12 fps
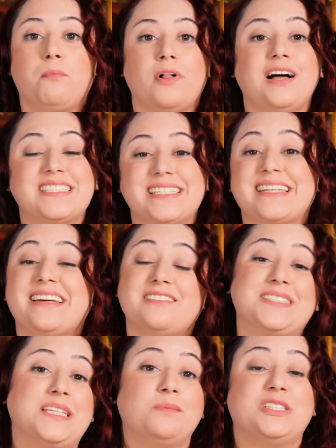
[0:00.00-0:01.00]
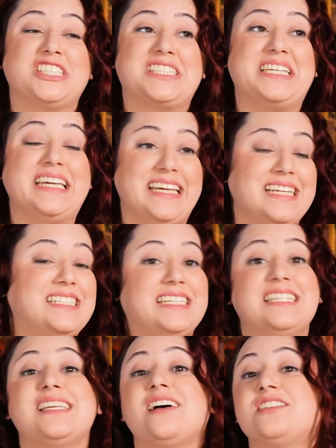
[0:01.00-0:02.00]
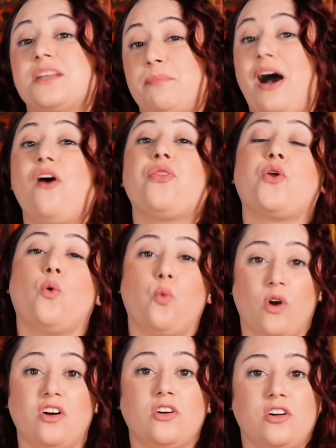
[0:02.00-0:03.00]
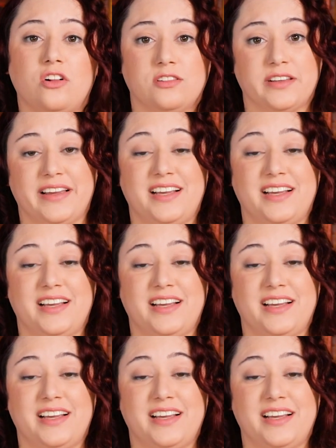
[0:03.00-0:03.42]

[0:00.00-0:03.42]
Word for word: Plus, it gives them just key details about the world.